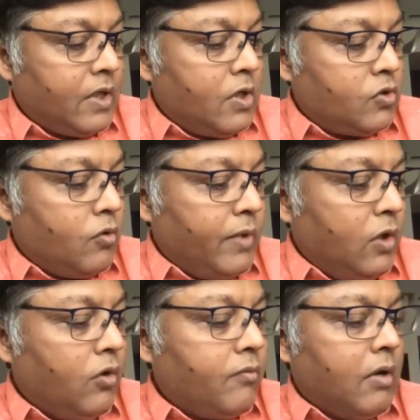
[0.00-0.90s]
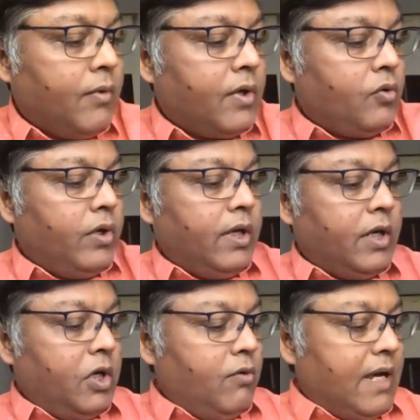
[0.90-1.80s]
So we look forward to hear
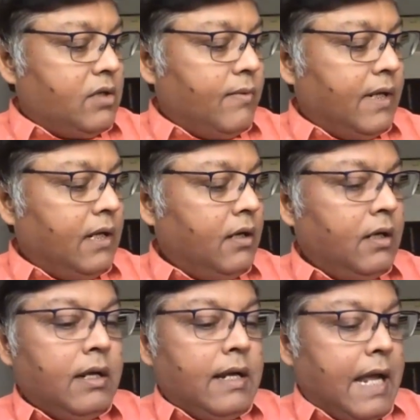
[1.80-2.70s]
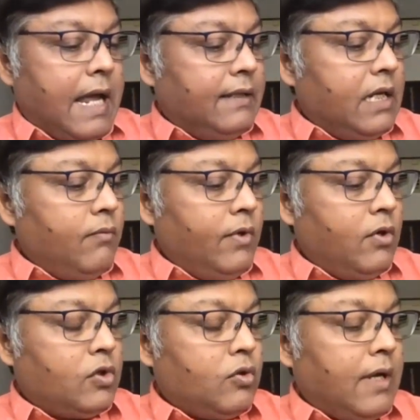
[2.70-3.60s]
you as well. And then we
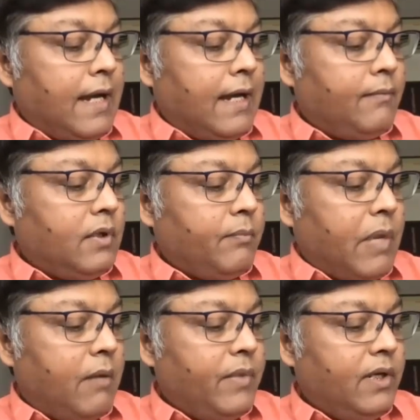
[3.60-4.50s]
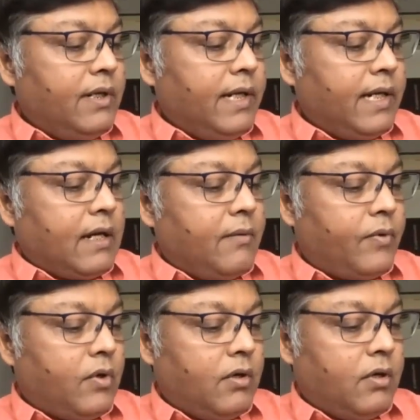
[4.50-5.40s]
also have the Pamli Dekka
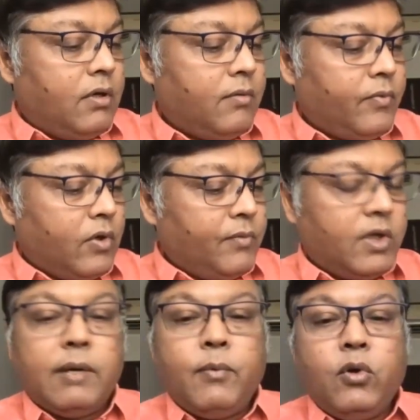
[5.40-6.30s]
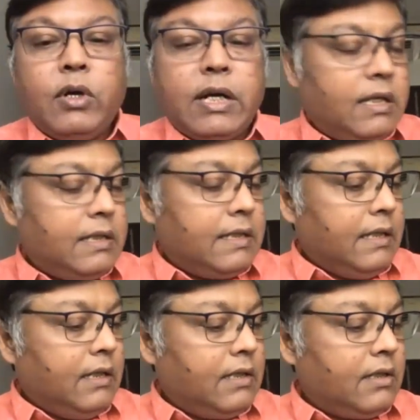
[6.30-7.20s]
from the WRI. She
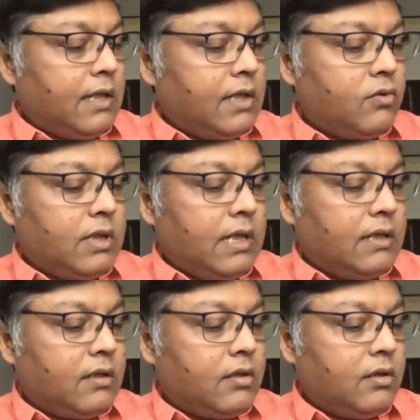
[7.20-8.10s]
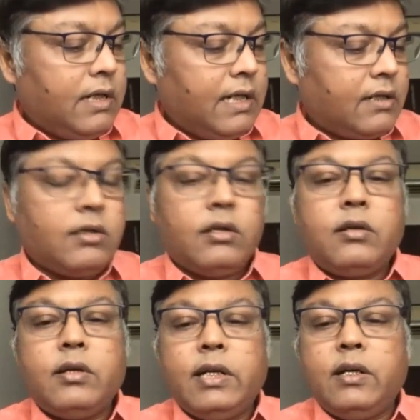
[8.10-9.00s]
is Associate
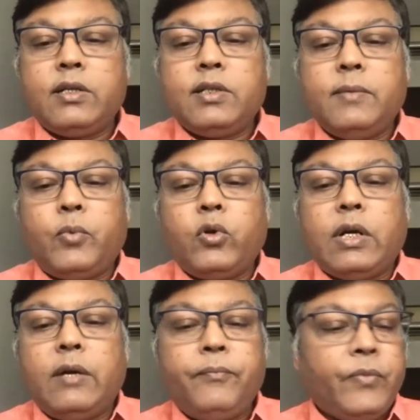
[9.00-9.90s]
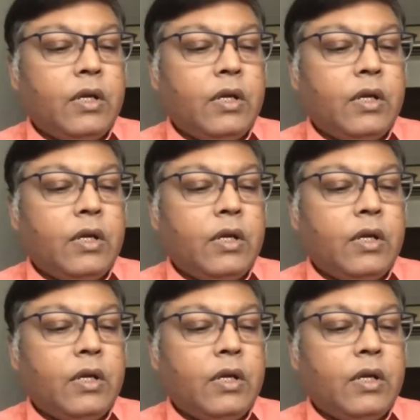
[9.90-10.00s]
Director Energy Program.